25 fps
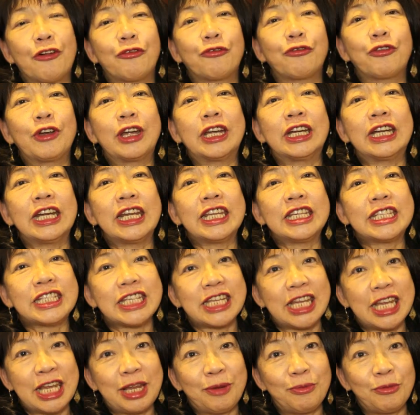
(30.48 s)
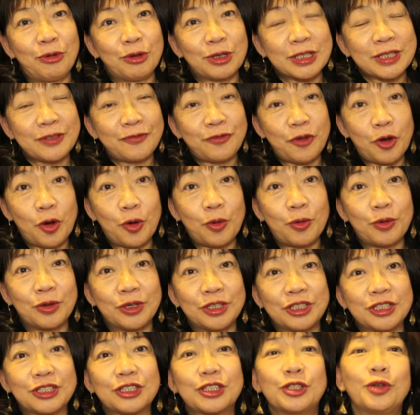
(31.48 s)
friendly team looks
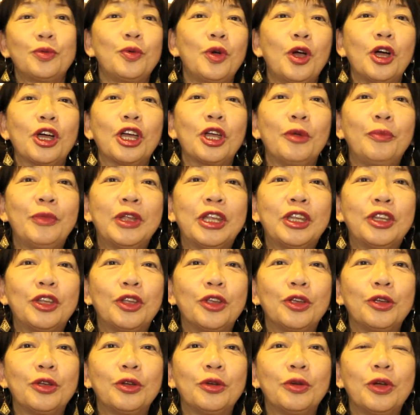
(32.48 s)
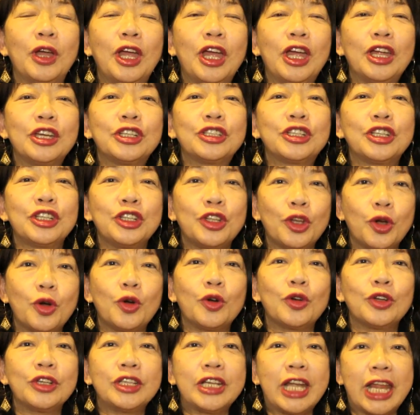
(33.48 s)
forward to welcoming you to
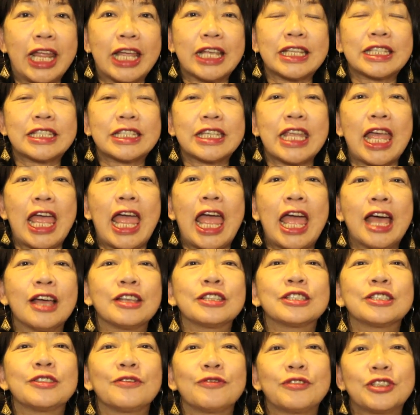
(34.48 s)
your next House of